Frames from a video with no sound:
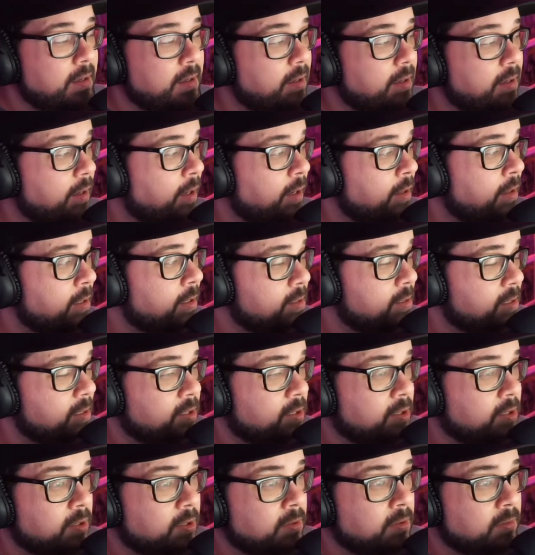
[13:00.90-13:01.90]
and the
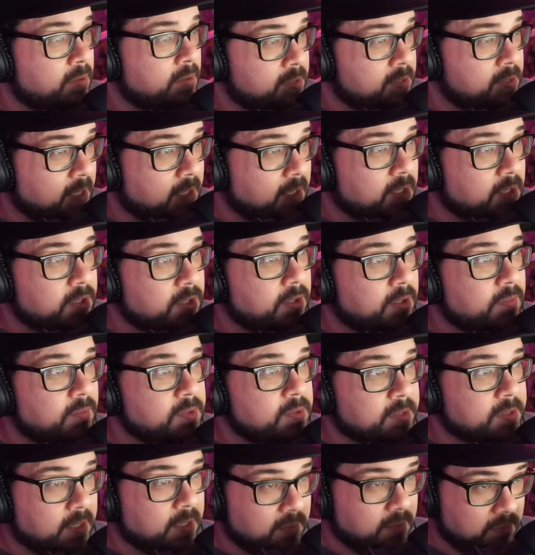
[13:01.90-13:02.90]
second issue
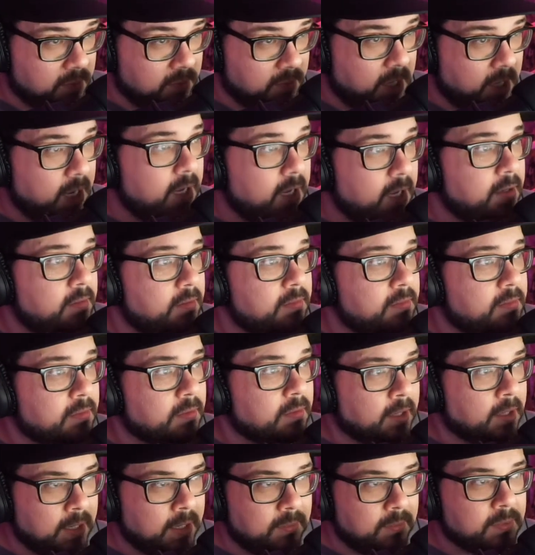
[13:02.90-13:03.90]
was like, okay,
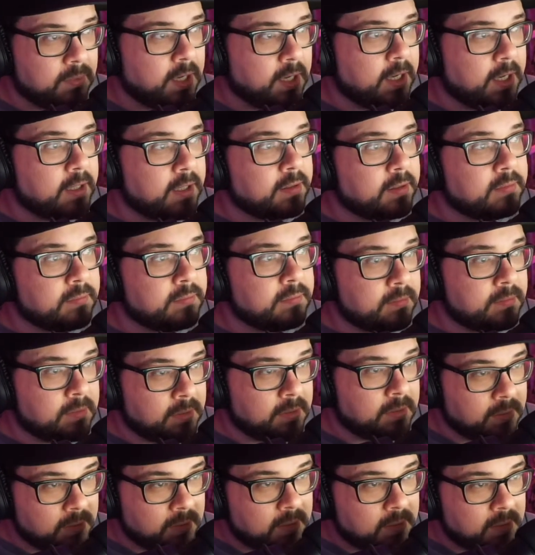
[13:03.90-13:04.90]
all right, we're kind of
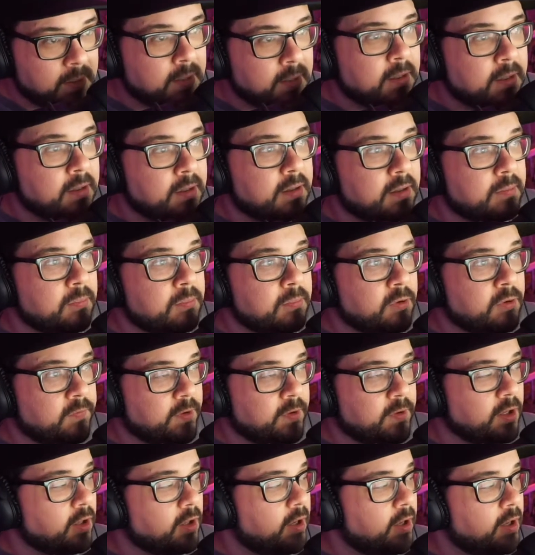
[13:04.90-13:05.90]

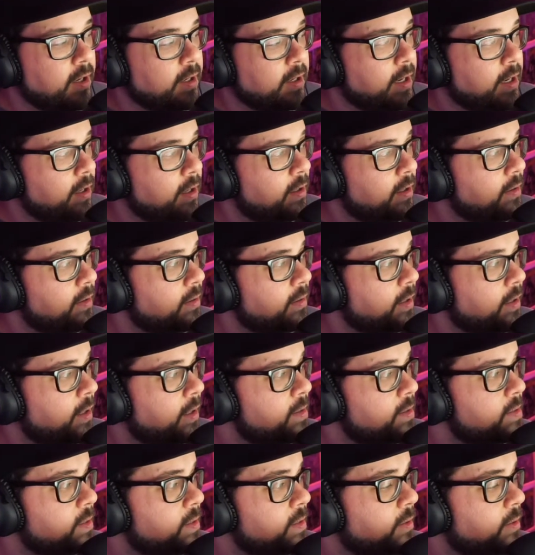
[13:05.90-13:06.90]
moving along here.
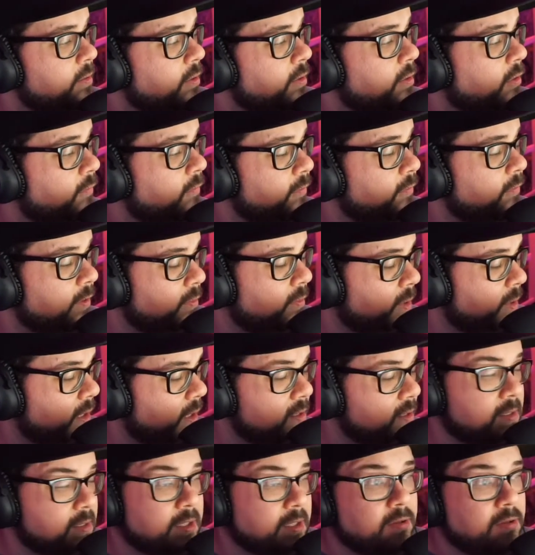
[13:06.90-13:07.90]
And so hopefully we
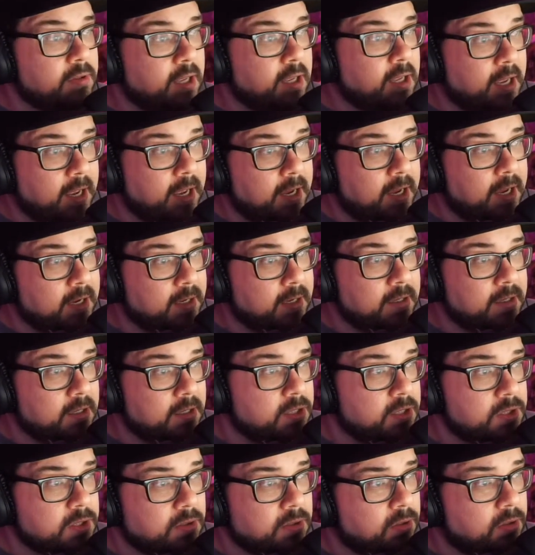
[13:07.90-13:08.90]
continue the high in
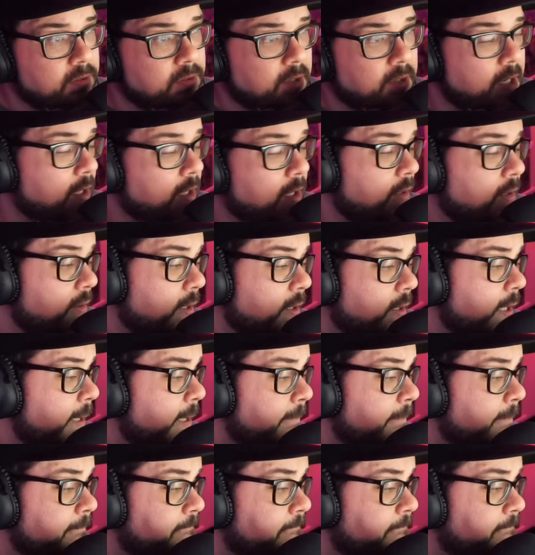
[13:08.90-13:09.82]
issue 3. I